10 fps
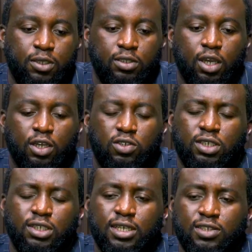So these are
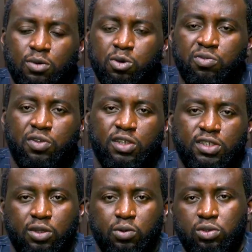some of the things that you
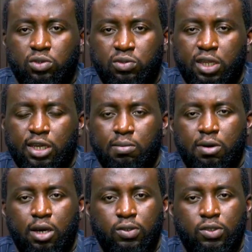want to think
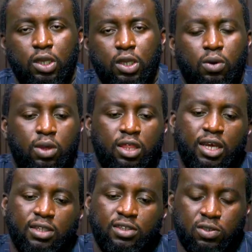about, whether it's
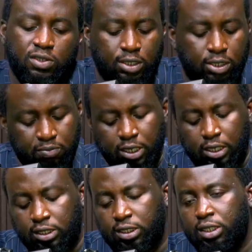
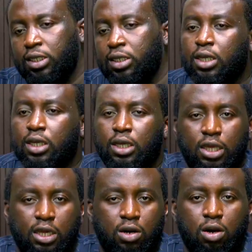sustainability,
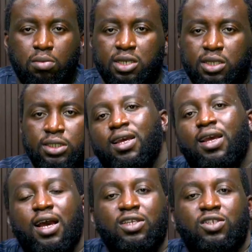e-commerce,
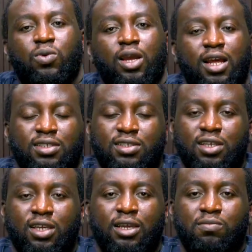as well as the
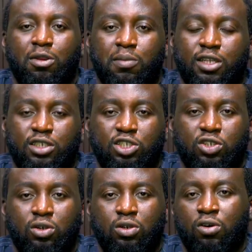implementation
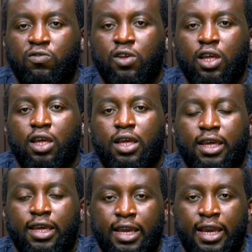of
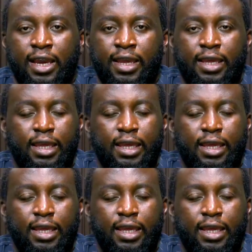AI in